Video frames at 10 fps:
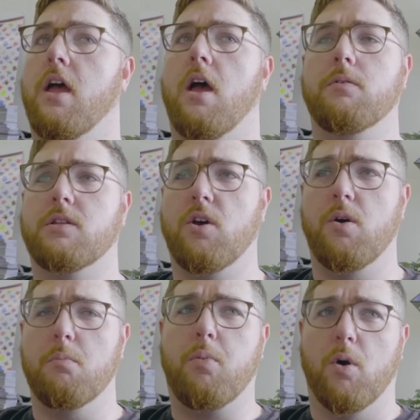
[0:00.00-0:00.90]
I went to go
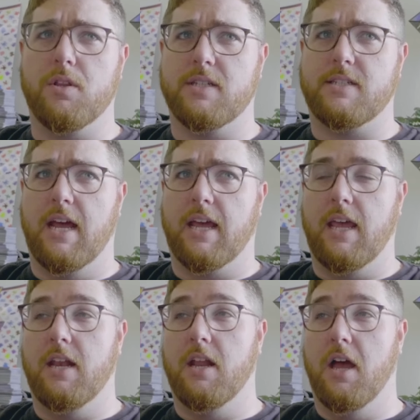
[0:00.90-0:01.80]
import this deck,
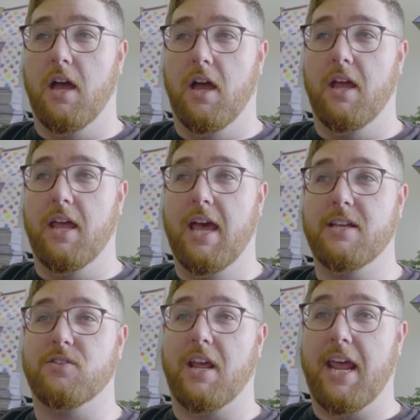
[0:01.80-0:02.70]
and it
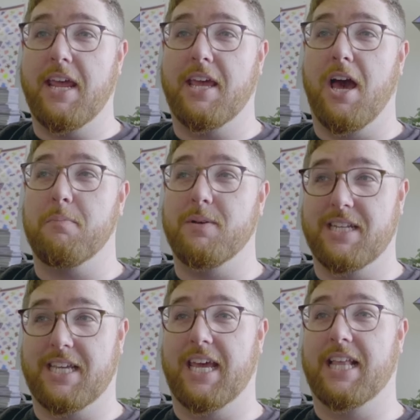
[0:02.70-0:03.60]
has 8 copies
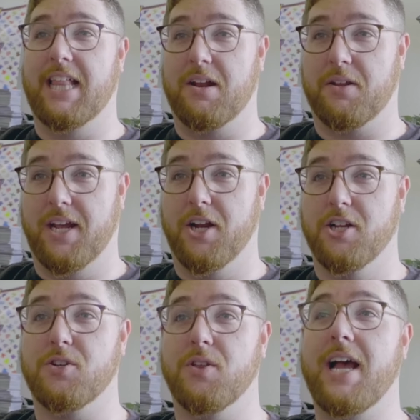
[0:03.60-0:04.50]
of Kick Clap Kicker,
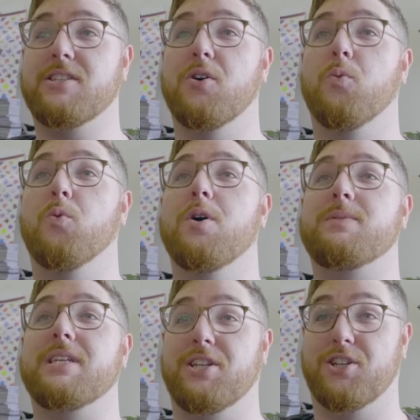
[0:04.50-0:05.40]
so that's a
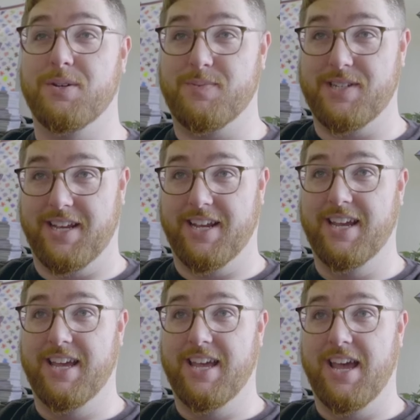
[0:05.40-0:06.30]
whoopsie doopsie,
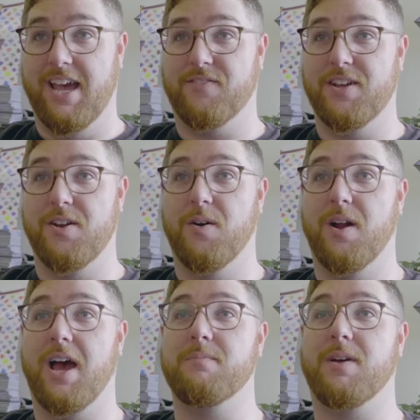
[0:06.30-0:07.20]
if you know
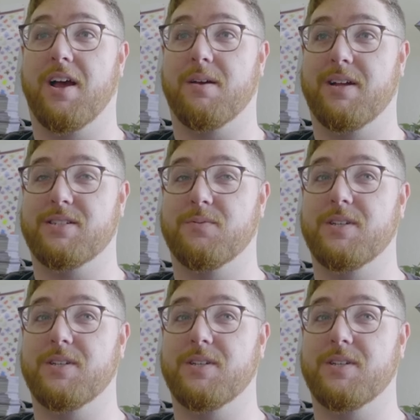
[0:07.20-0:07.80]
what I'm talking about. So we